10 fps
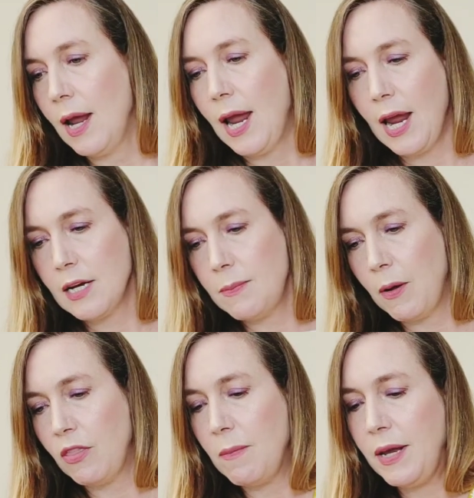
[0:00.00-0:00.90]
and
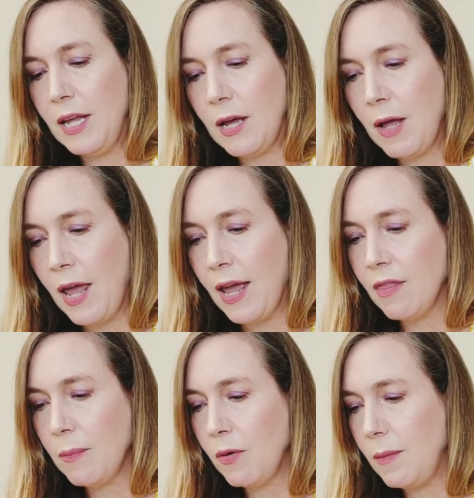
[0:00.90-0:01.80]
both the mini and
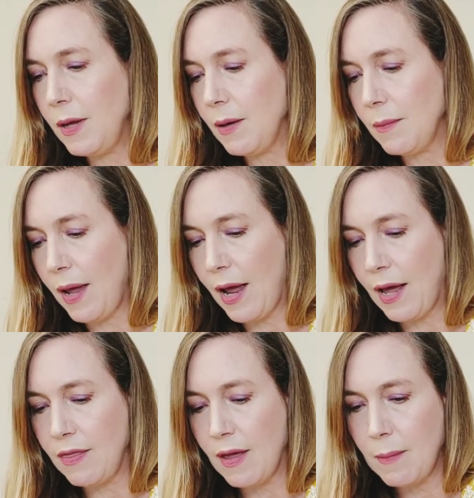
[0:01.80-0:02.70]
the premium
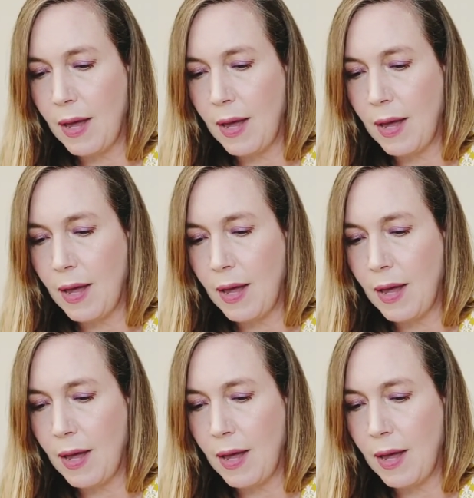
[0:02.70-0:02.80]
had them.